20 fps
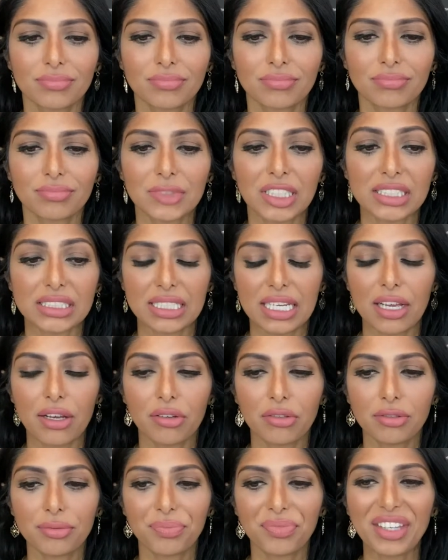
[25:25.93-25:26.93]
this
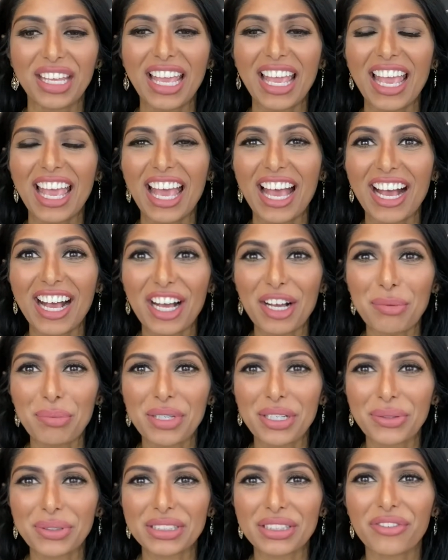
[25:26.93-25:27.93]
town, but
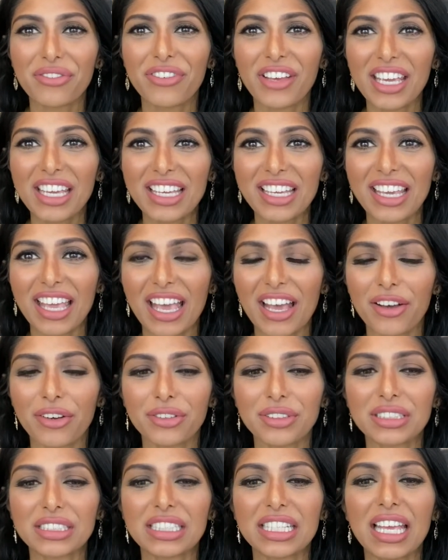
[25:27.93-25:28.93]
it was a fake
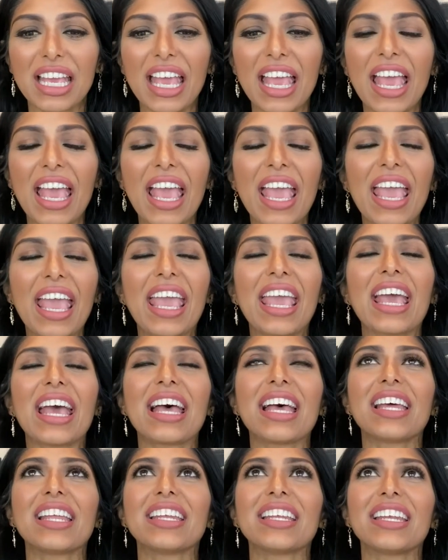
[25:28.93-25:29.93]
account.
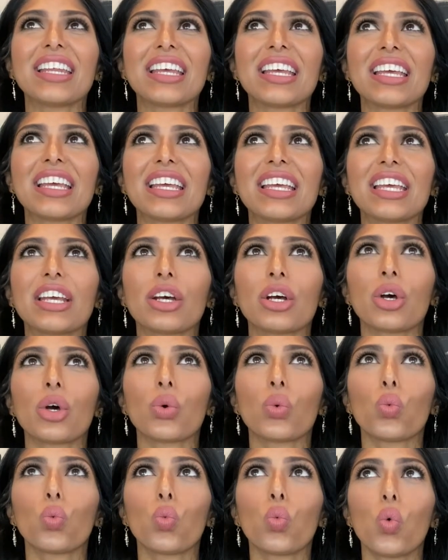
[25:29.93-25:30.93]
And
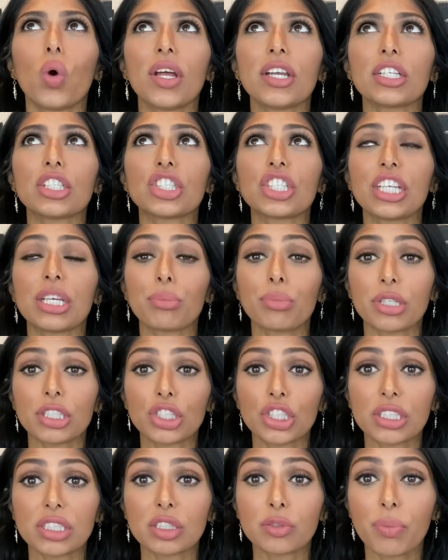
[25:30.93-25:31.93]
but
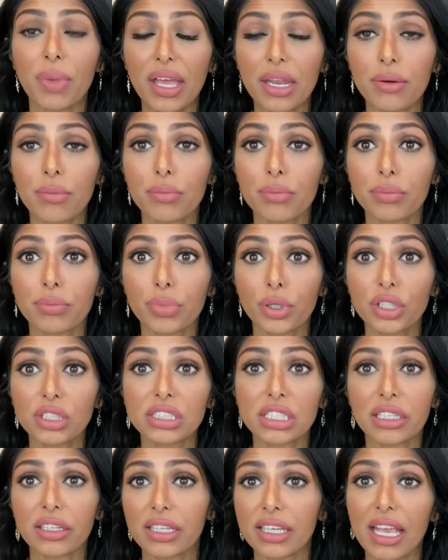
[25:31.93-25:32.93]
she spent
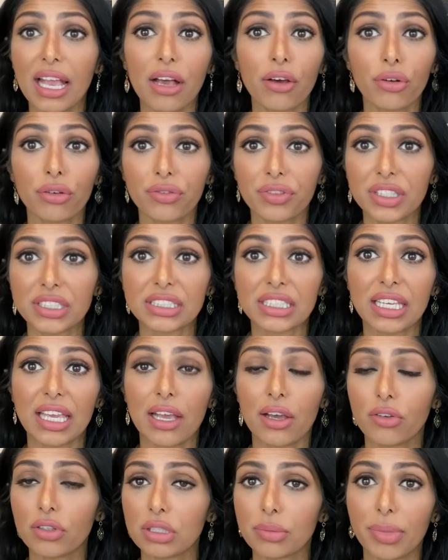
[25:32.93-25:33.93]
personally out of this
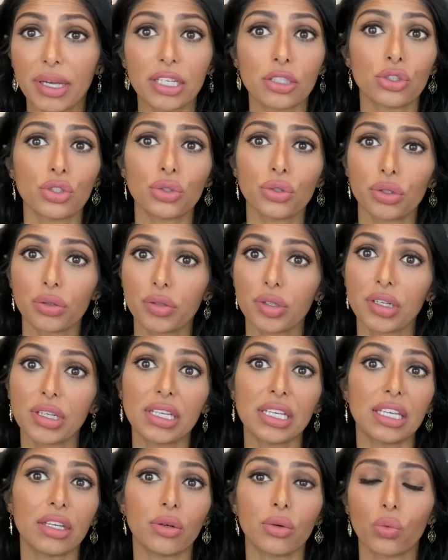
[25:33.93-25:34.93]
account to buy
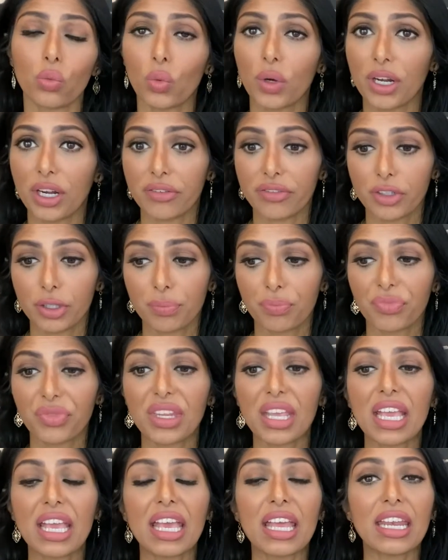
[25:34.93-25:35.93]
jewelry and whatever.
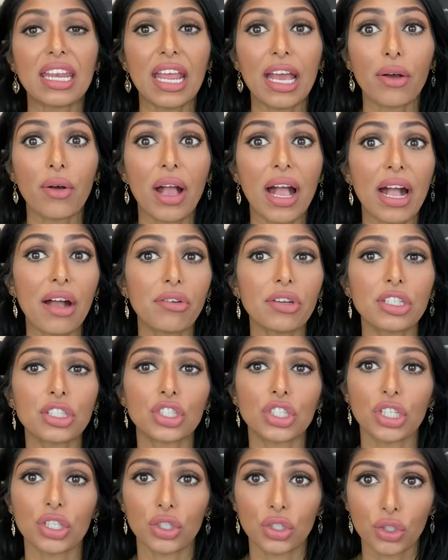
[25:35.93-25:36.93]
Now, how did
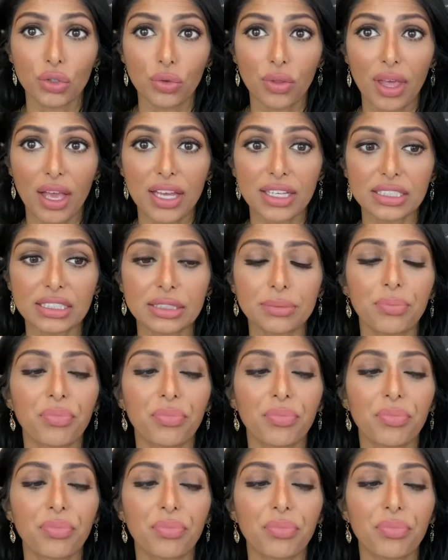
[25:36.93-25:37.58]
she do that?